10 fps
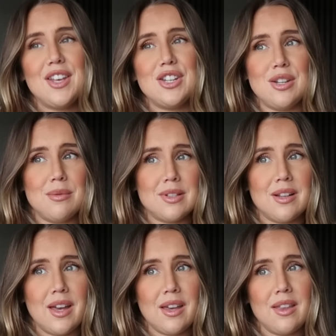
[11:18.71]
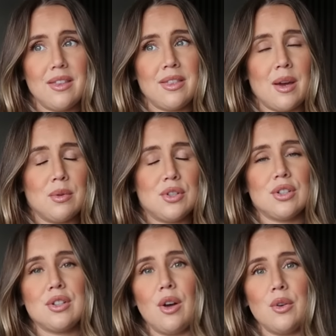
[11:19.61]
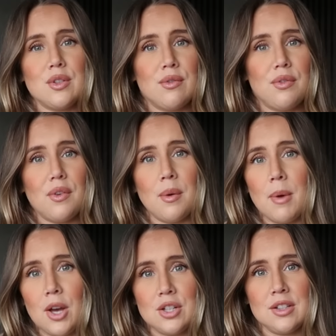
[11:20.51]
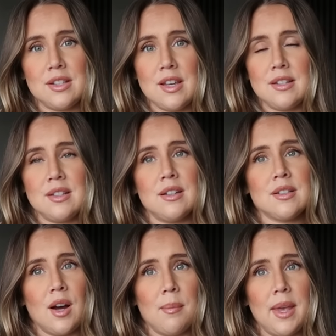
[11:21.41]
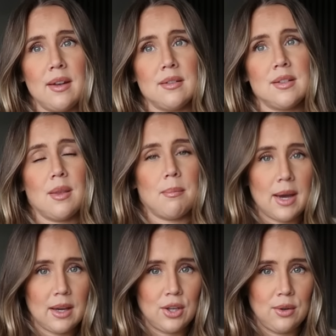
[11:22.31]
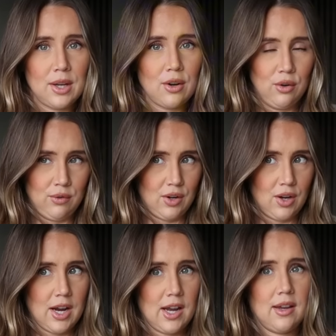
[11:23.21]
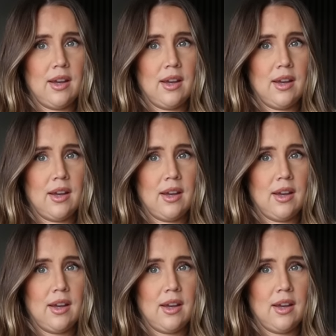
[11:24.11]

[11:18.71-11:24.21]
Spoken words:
She was like, there was just loads of emergencies that had come in to the MAC unit overnight.